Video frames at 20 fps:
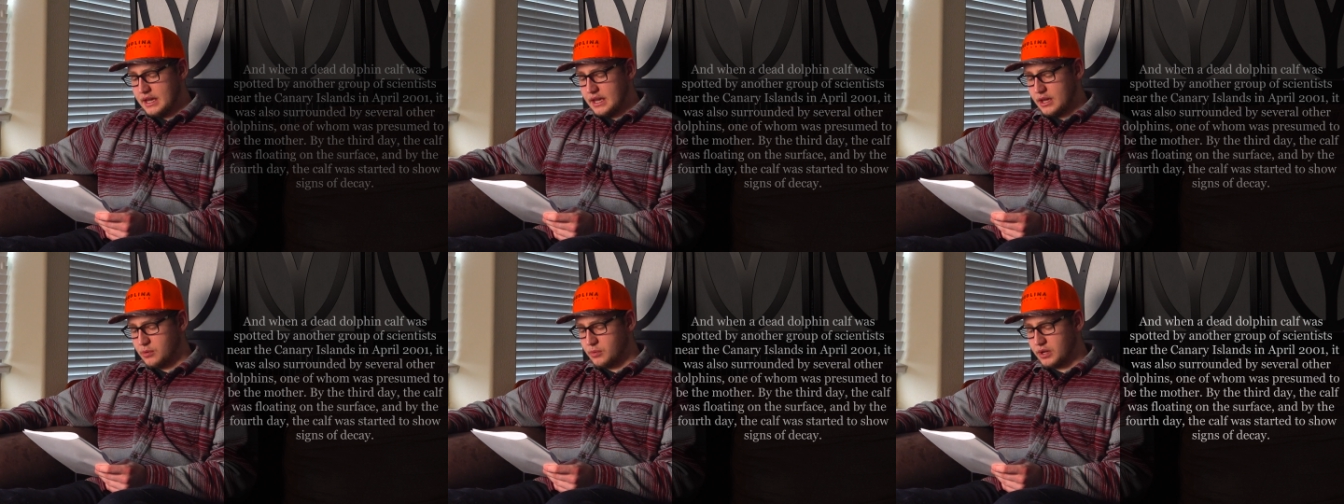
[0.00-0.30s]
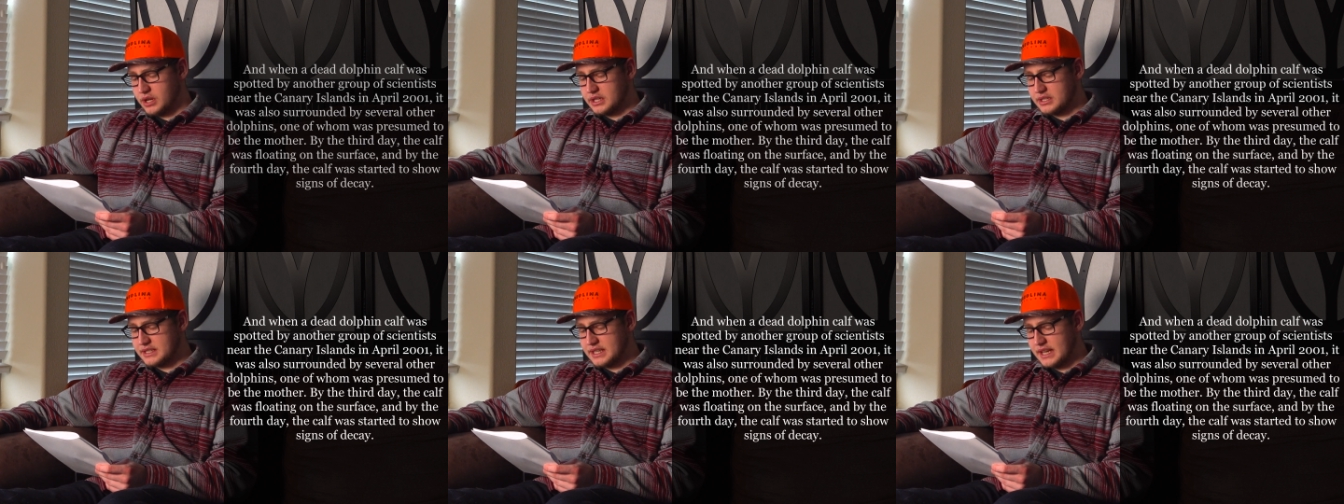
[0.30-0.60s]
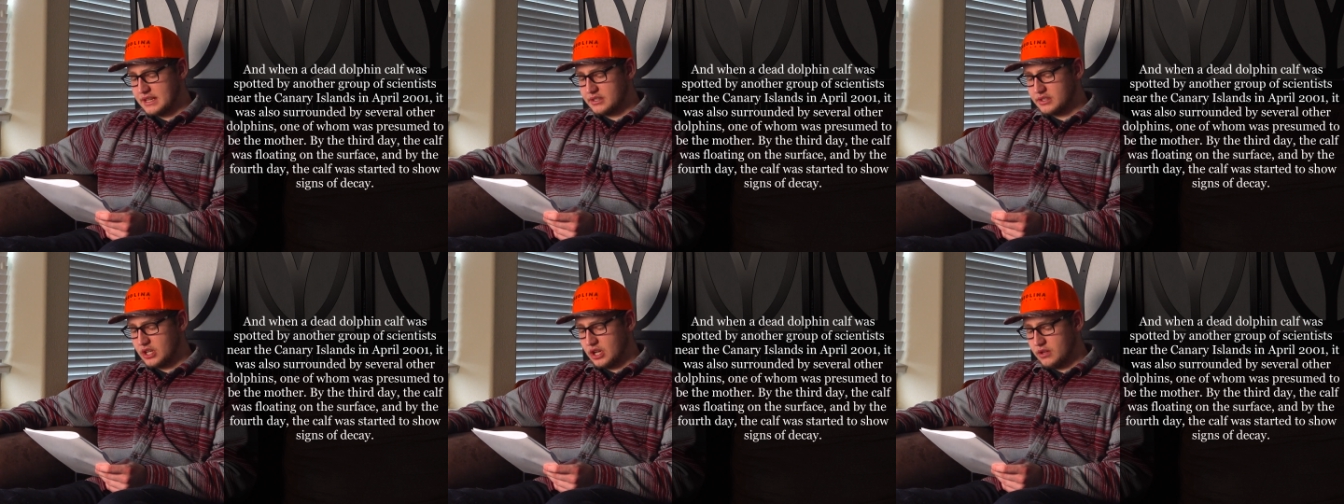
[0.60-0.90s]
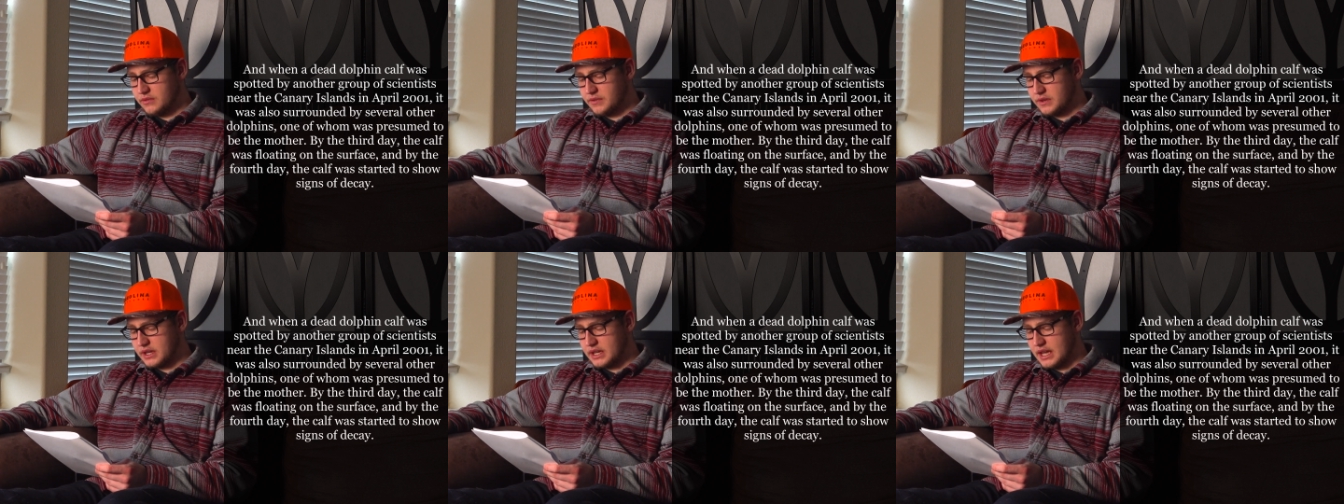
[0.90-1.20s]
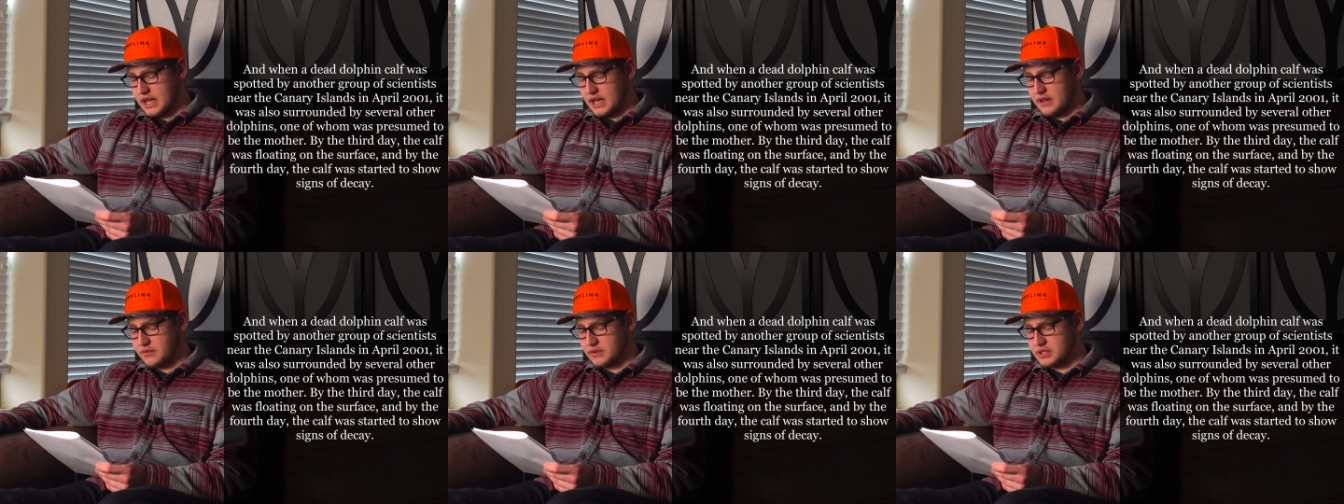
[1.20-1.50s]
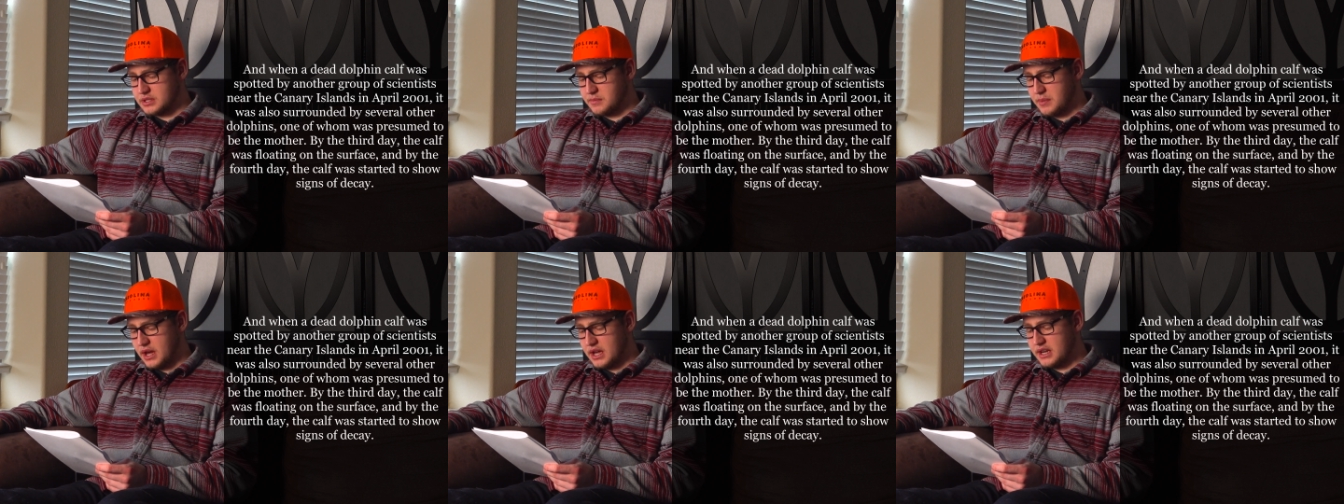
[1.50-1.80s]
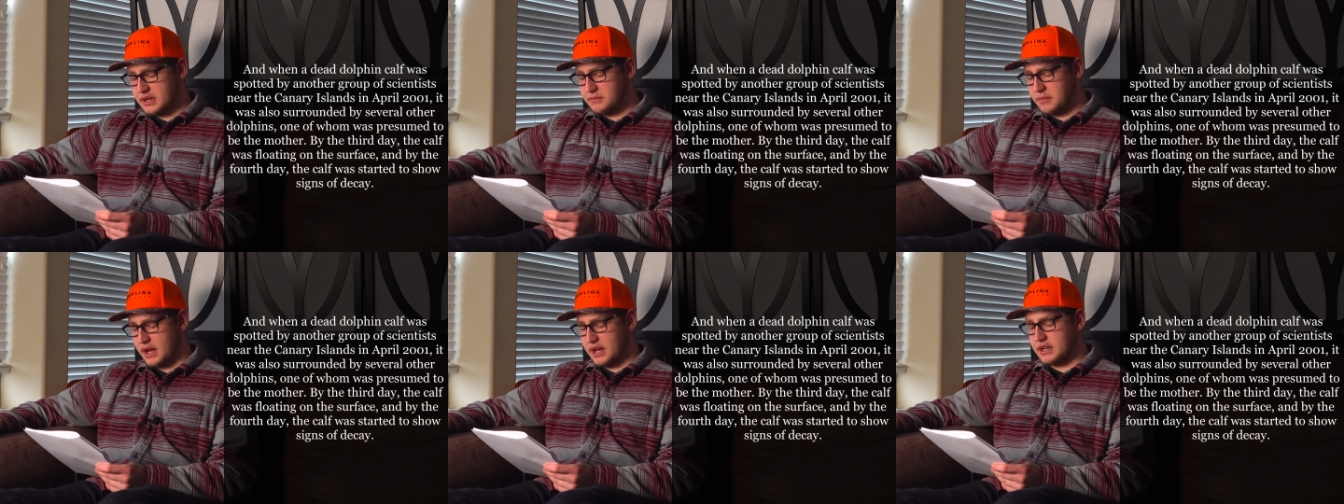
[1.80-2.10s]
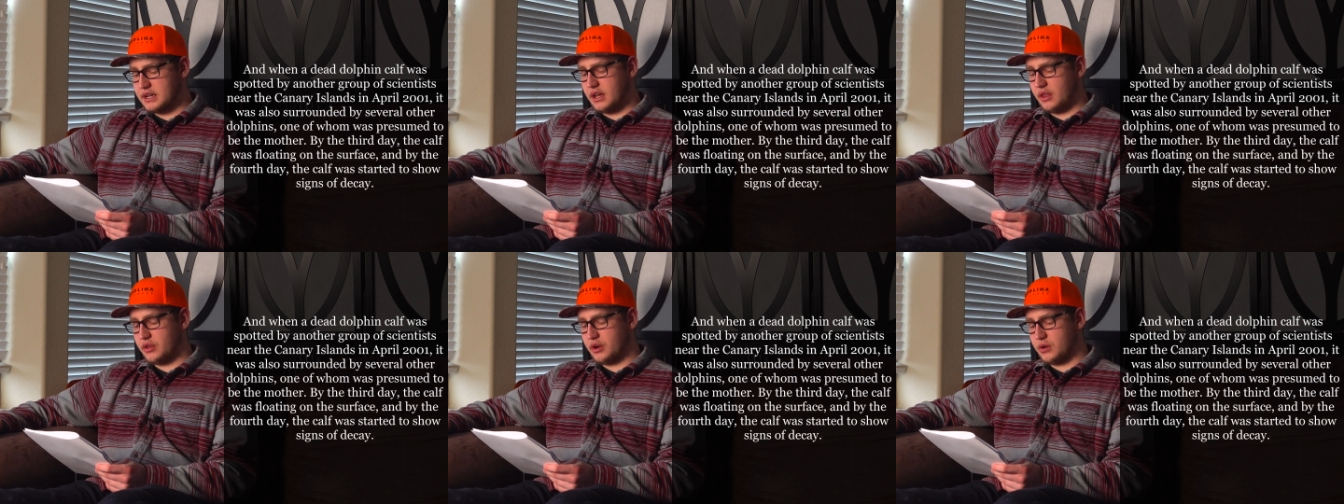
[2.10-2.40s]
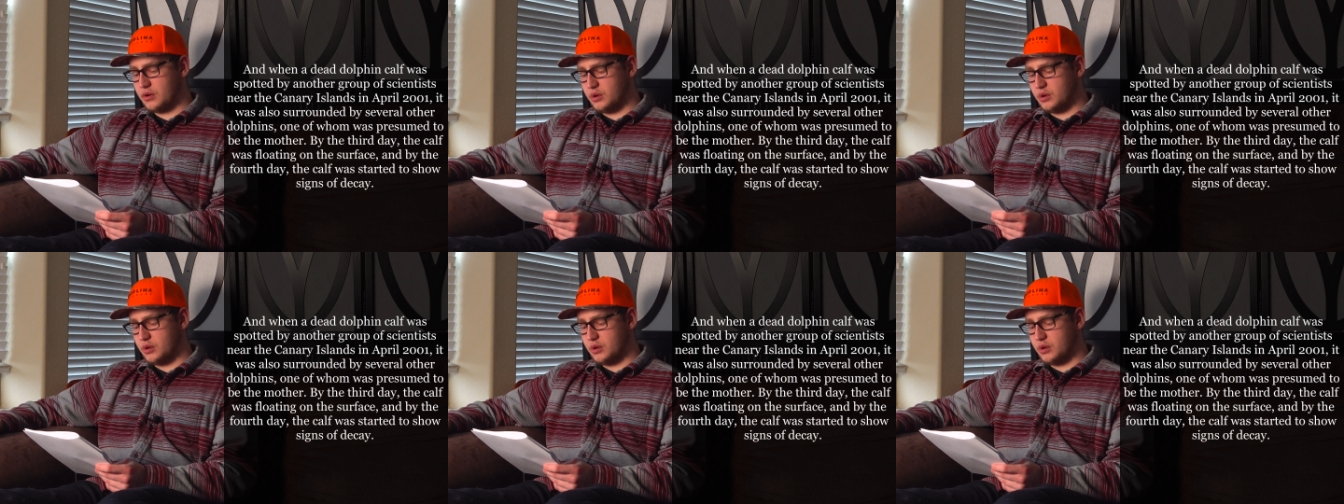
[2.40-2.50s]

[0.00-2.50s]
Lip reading: And when a dead dolphin calf was spotted by another